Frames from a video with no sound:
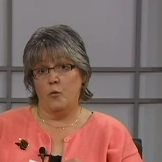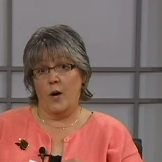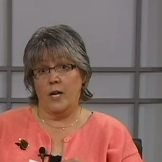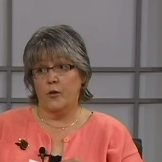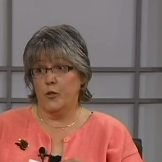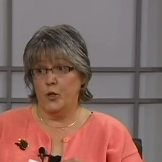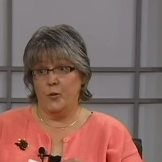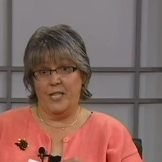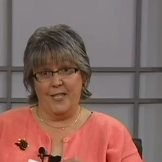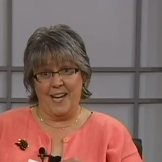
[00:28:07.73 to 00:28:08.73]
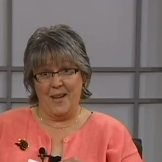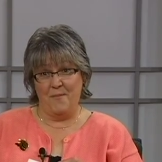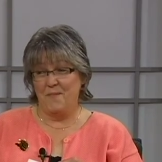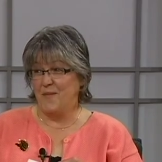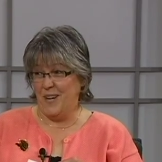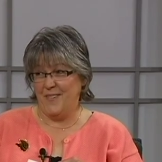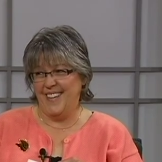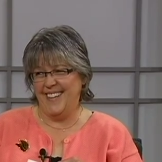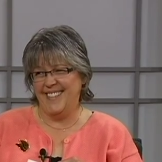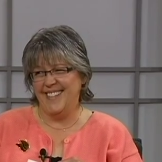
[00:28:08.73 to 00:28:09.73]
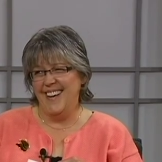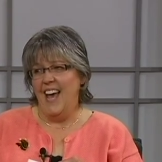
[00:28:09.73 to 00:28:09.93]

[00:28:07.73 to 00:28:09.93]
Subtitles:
one or two at a time, whatever it is.